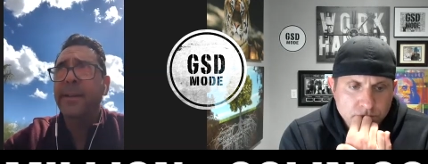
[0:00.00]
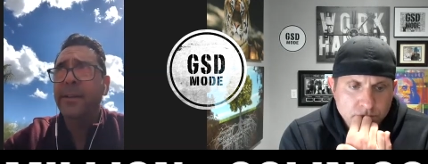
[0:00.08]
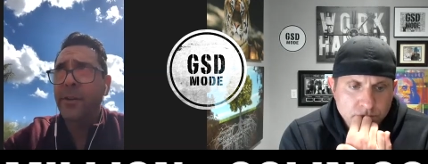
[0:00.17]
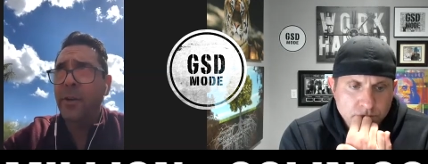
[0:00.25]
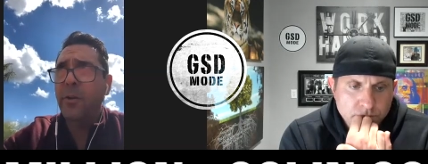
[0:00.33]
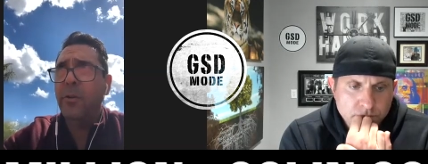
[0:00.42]

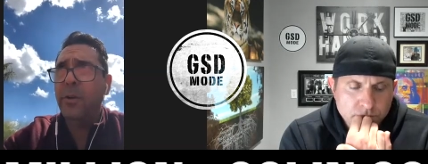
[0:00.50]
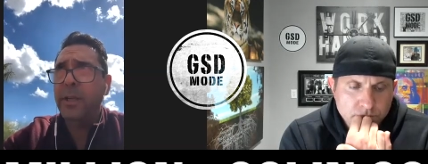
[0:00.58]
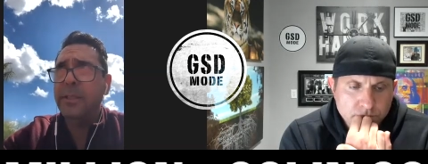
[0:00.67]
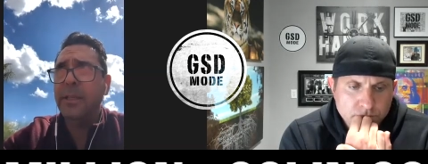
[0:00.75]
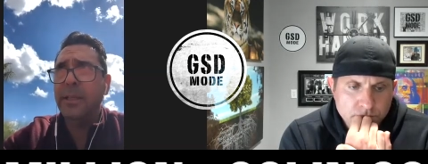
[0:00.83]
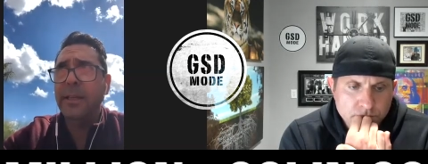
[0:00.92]
Speaker 1: You know,
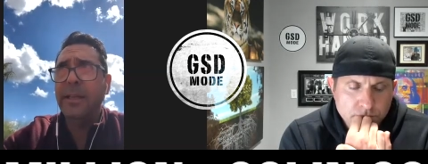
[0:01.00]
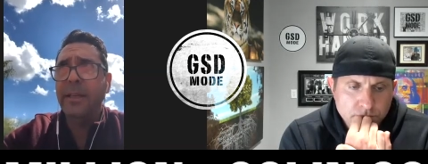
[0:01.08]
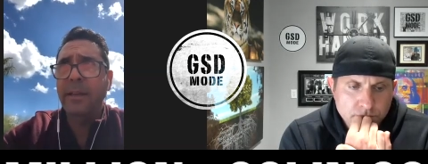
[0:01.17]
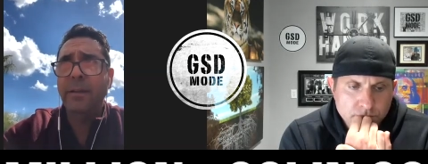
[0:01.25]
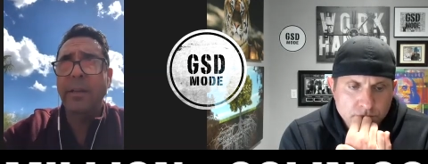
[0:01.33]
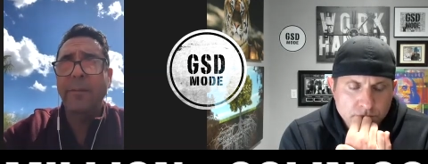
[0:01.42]
it's a,
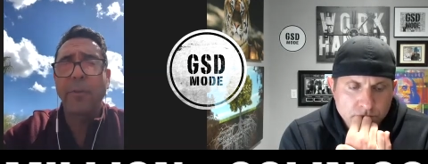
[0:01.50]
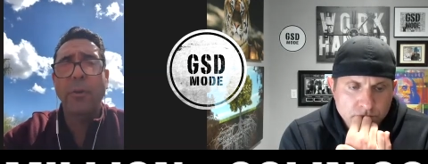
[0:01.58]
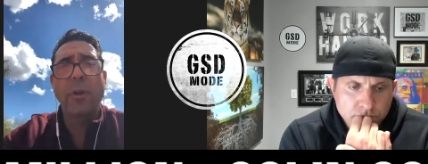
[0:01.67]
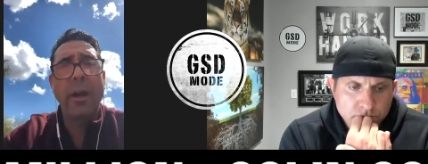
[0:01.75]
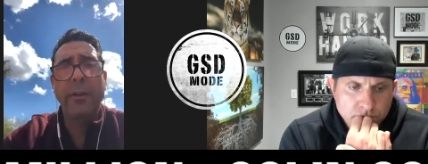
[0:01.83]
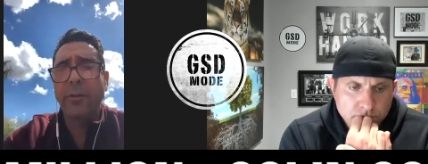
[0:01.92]
if you're
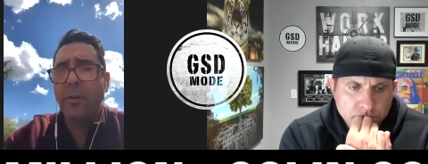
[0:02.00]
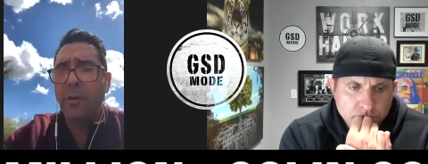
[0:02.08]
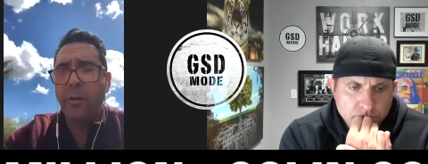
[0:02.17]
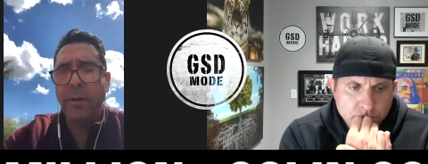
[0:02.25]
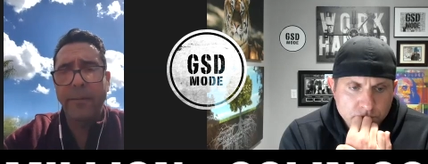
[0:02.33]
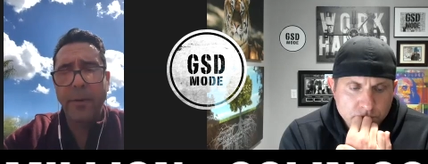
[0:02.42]
on your
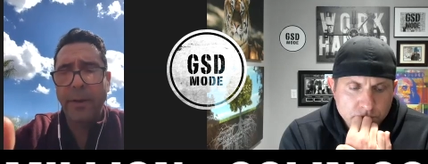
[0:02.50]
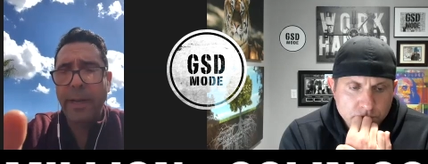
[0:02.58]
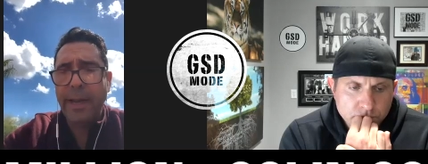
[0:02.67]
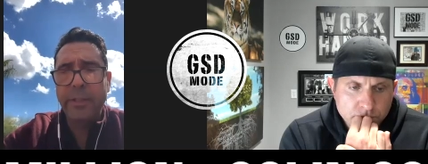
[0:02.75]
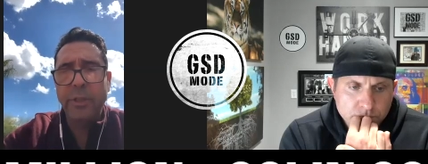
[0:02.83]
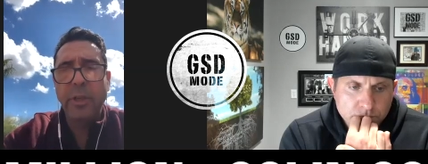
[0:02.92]
own, if you're an
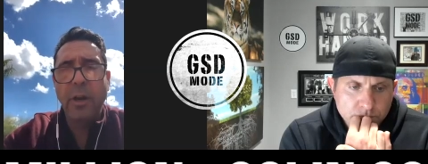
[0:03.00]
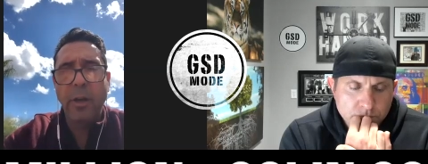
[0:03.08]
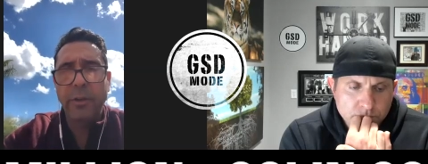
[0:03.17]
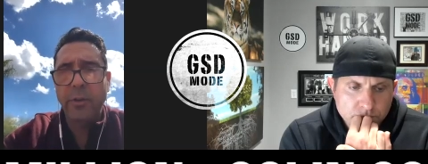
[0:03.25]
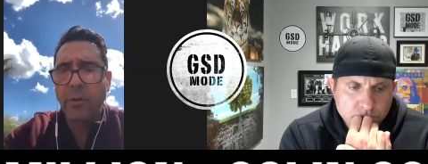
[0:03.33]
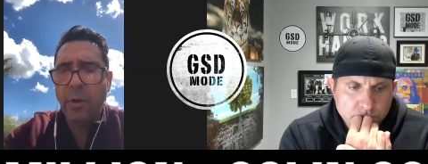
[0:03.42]
agent on
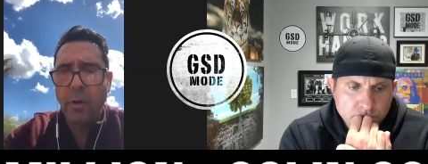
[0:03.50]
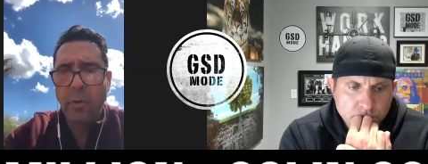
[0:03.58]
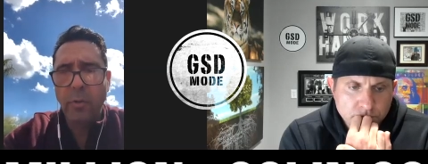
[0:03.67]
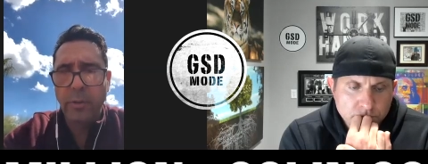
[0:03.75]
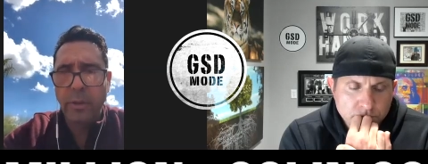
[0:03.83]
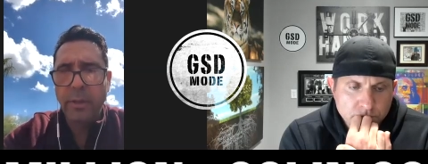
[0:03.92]
your
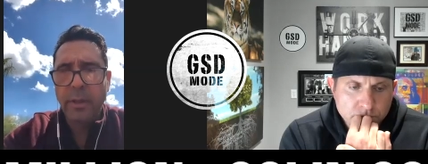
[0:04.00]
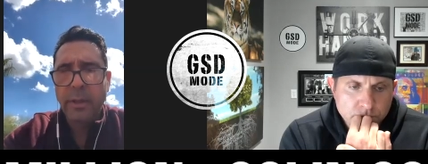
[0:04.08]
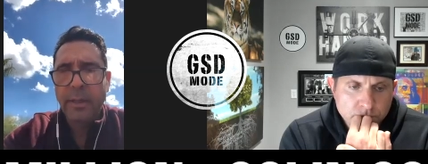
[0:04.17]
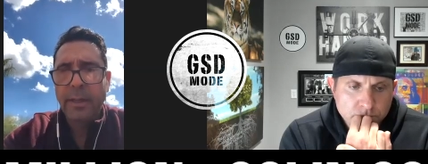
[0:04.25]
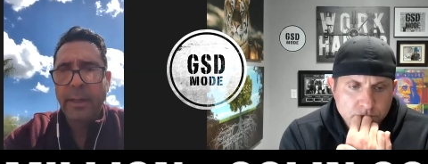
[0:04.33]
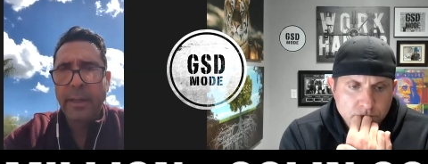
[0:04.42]
own,
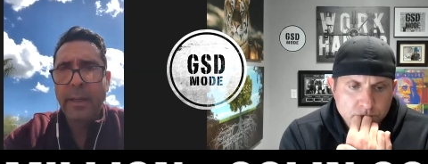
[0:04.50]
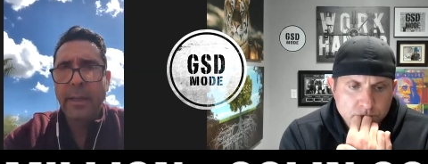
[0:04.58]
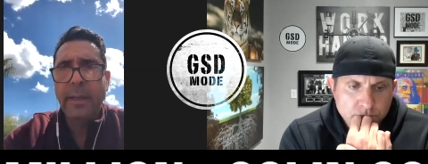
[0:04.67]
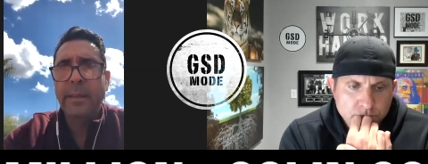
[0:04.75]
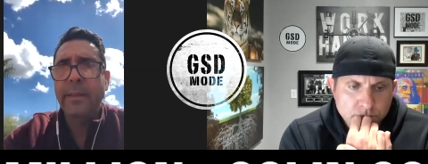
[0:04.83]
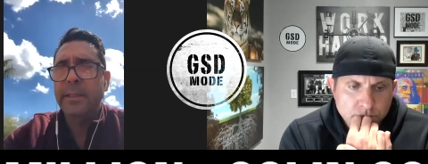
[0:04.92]

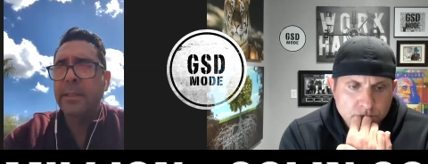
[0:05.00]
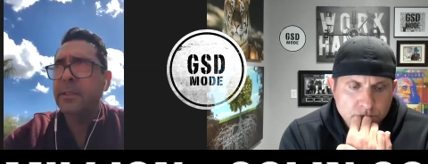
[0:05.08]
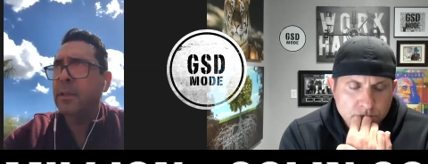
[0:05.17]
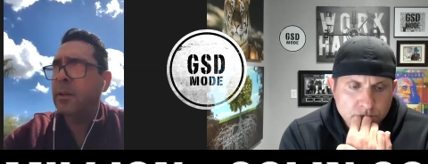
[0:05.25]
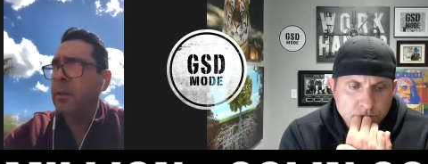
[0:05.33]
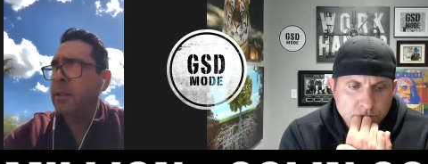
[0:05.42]
this is
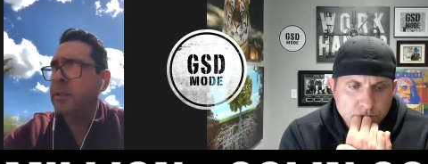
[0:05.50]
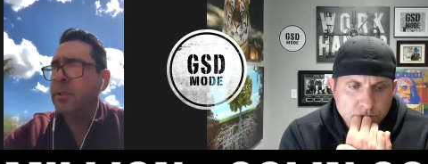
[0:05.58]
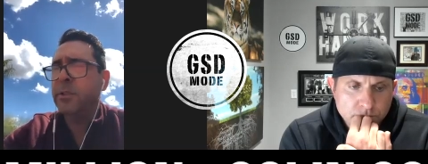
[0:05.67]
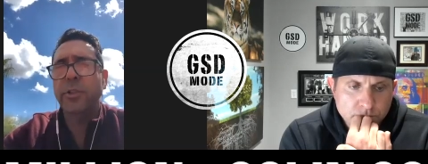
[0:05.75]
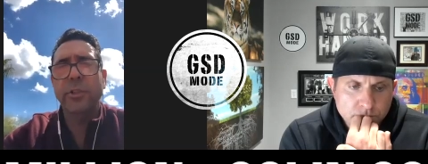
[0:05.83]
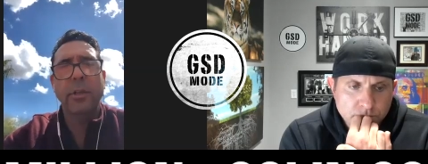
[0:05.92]
a, this is
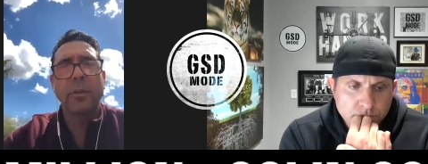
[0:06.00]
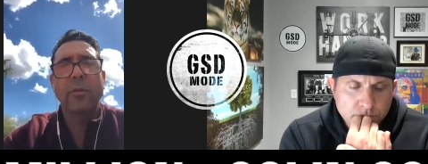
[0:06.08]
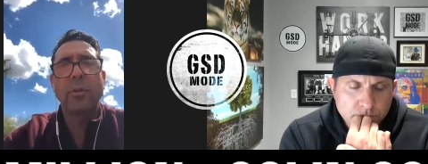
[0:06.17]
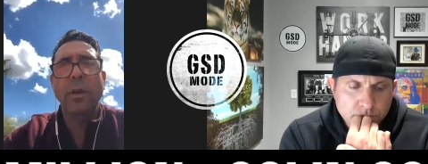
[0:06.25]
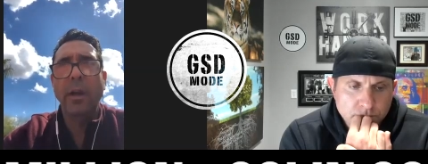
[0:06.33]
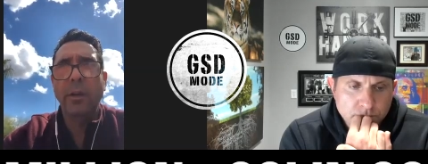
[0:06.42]
just a,
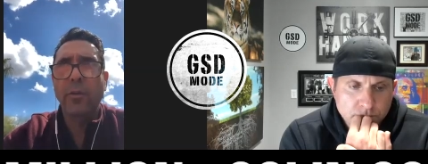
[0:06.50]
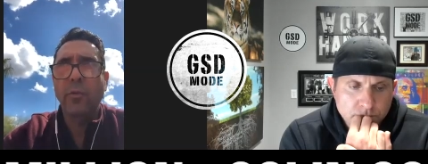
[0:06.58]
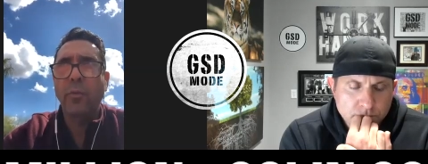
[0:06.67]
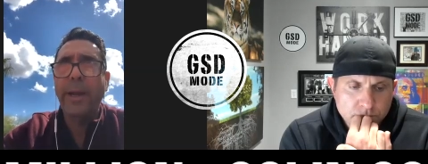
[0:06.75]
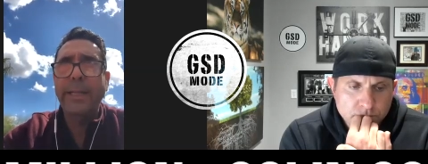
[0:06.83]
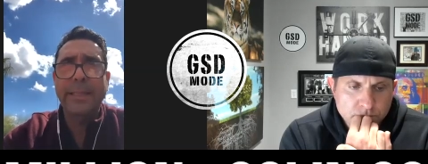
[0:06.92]
a
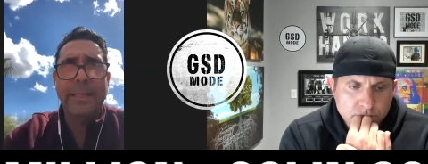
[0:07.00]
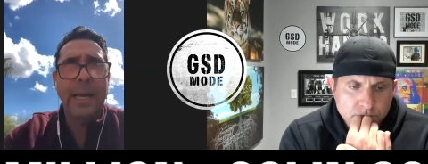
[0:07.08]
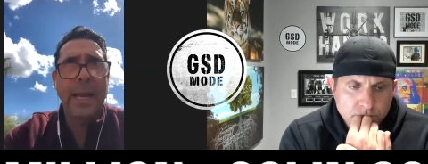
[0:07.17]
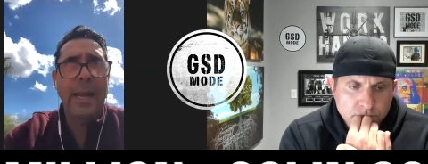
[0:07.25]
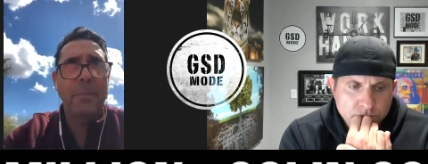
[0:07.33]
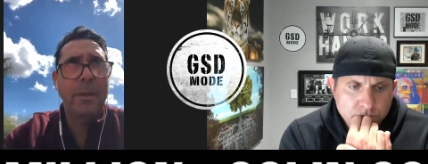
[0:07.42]
great
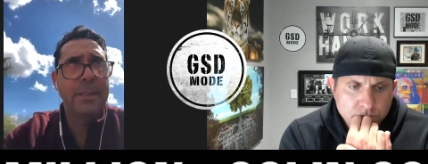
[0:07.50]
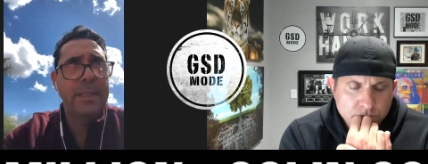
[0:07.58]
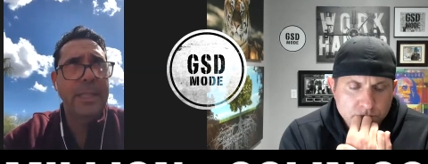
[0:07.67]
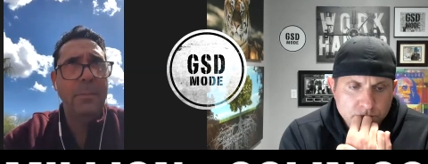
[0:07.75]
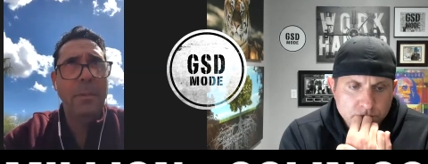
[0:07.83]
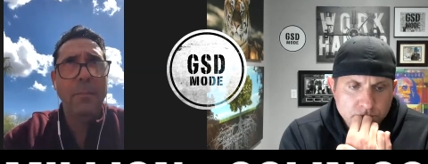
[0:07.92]
time to
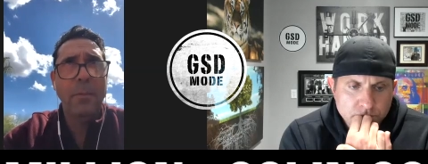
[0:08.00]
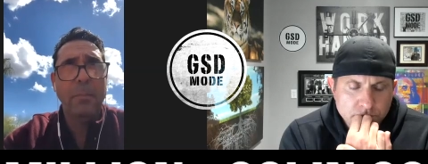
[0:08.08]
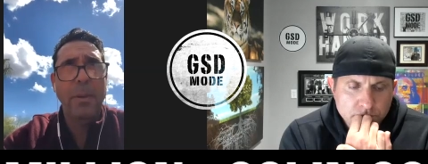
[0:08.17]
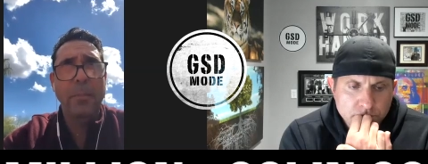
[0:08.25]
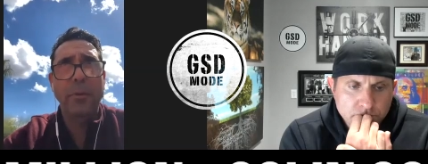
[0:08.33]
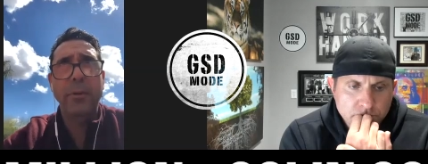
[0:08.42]
team up with
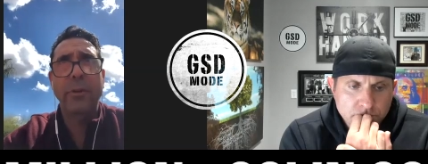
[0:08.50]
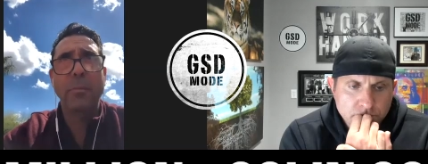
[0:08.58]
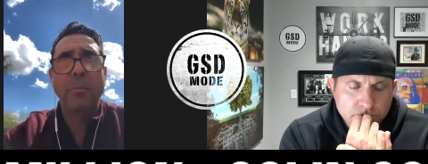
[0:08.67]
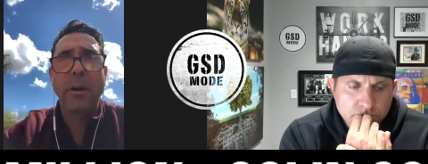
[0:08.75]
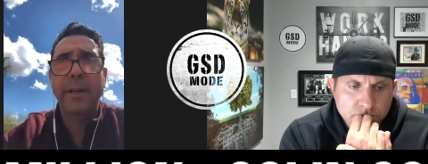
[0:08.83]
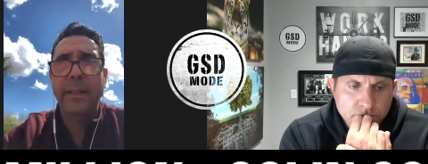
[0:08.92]
people in your
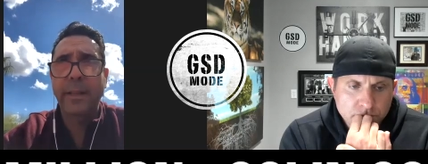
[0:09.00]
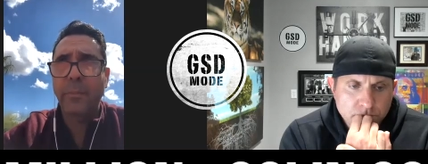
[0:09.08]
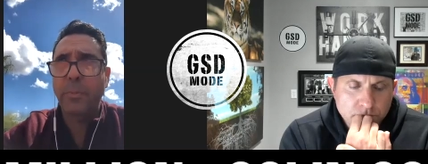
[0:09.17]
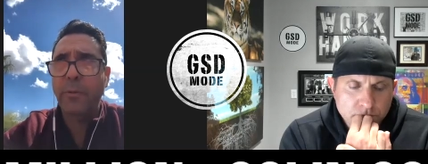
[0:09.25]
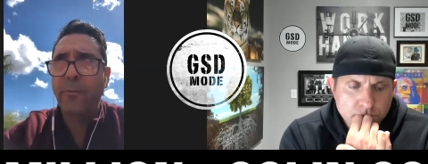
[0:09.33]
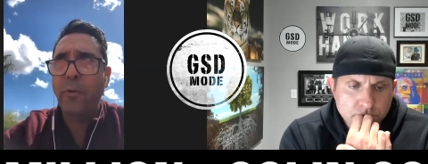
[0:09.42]
market that are
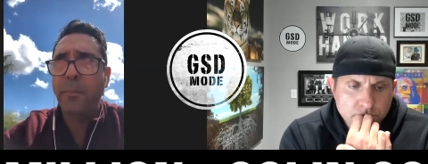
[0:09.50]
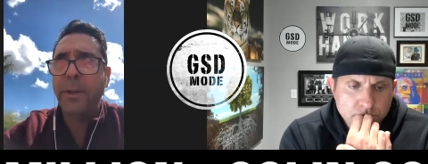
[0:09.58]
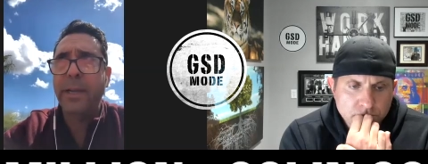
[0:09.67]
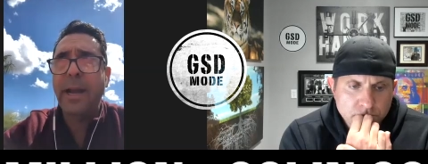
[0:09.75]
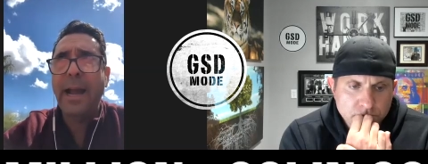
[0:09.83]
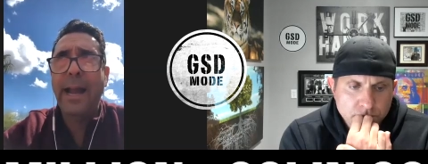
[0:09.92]
performing
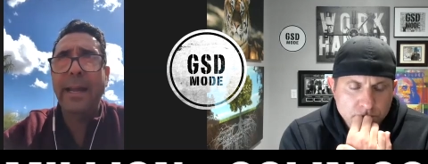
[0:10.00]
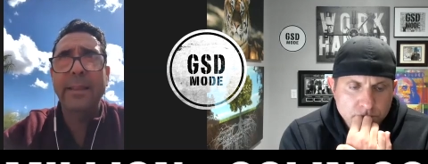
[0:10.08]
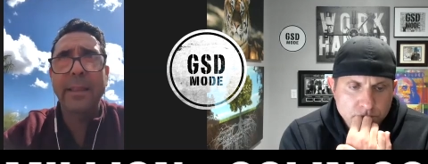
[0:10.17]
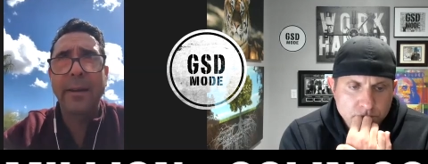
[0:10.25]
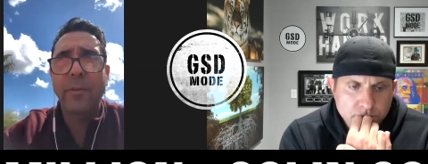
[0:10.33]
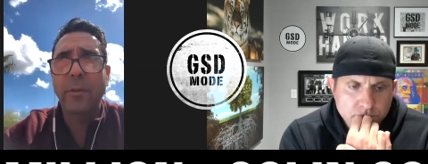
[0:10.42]
at a high
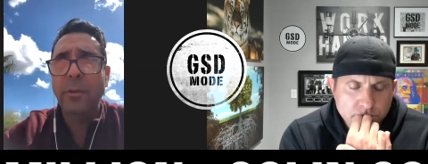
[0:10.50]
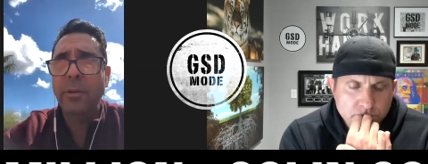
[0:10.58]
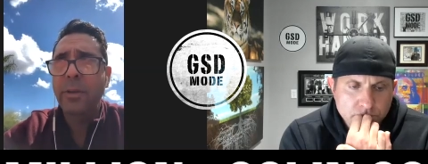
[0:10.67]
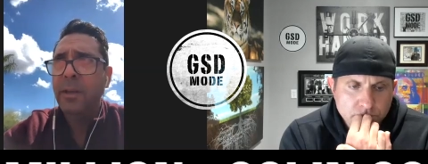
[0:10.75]
level,